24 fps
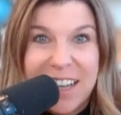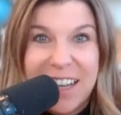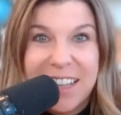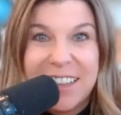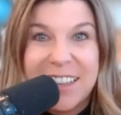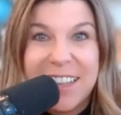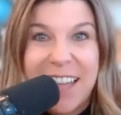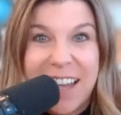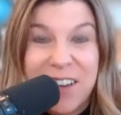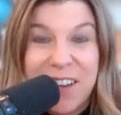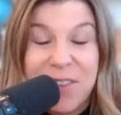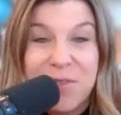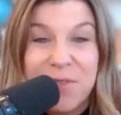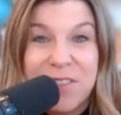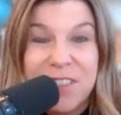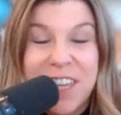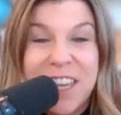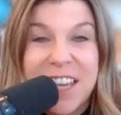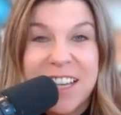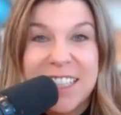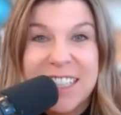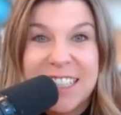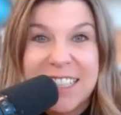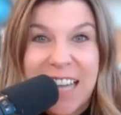like
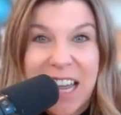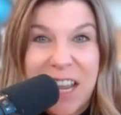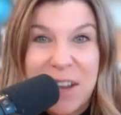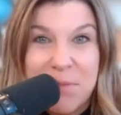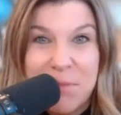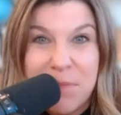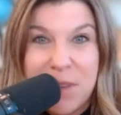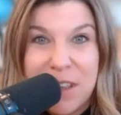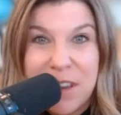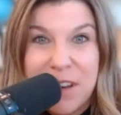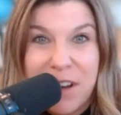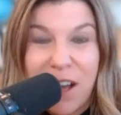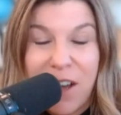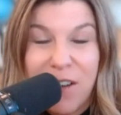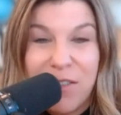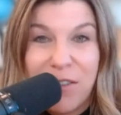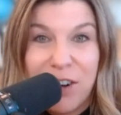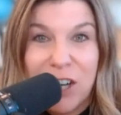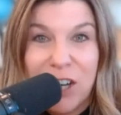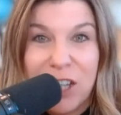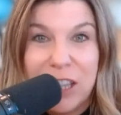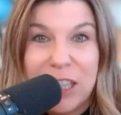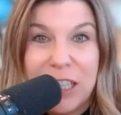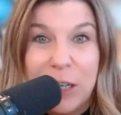the excitement of
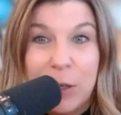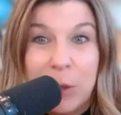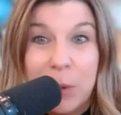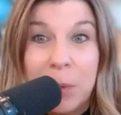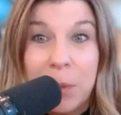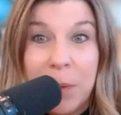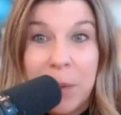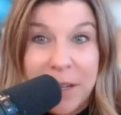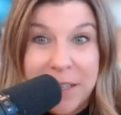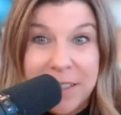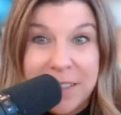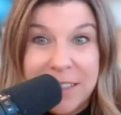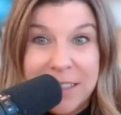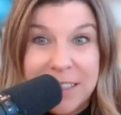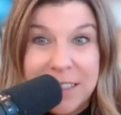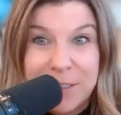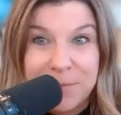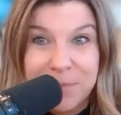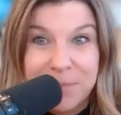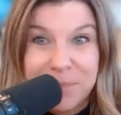our little ones,